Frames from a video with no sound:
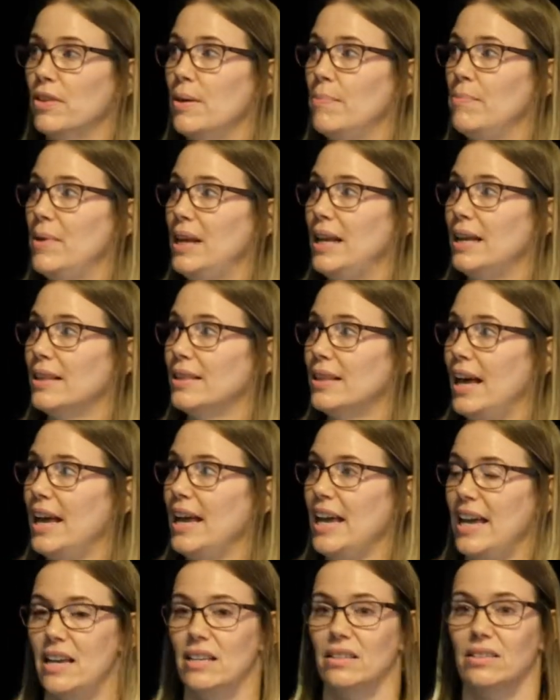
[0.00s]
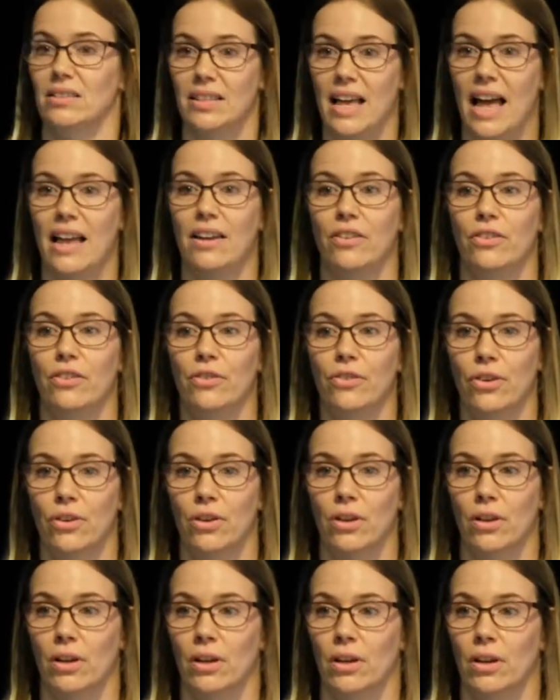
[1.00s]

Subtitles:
but the minute they hit send,